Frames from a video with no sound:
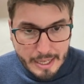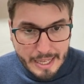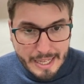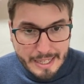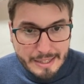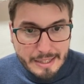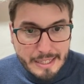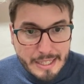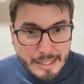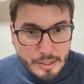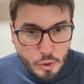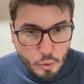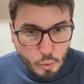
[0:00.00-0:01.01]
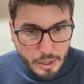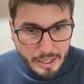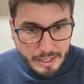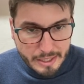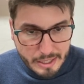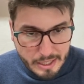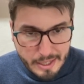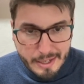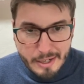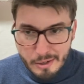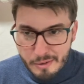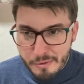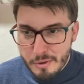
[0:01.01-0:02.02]
And this one
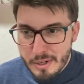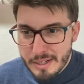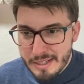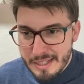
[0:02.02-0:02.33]
here, of course,